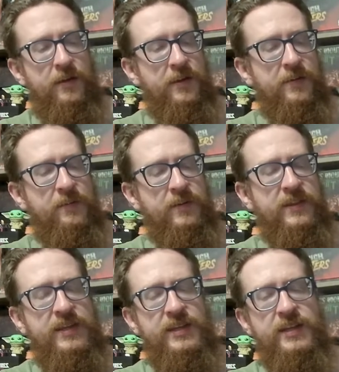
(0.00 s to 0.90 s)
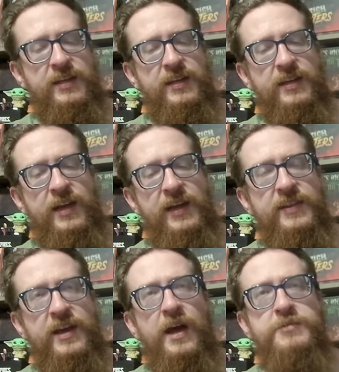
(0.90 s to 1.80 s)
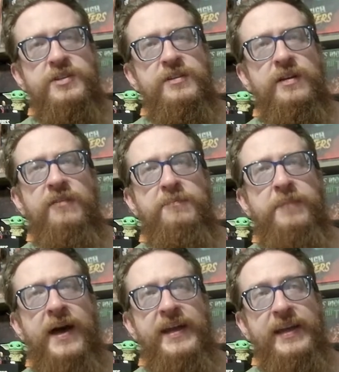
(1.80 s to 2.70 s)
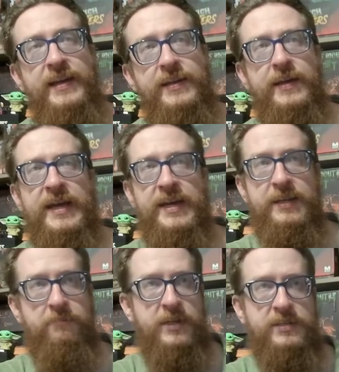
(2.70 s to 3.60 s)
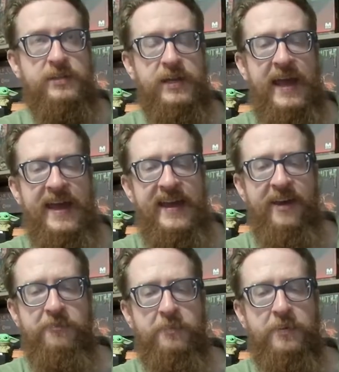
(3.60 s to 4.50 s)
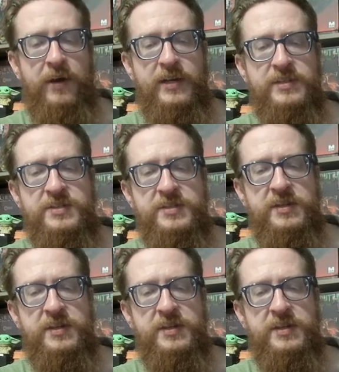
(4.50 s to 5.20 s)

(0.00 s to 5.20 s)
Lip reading: we then had the option of buying it at basically half price.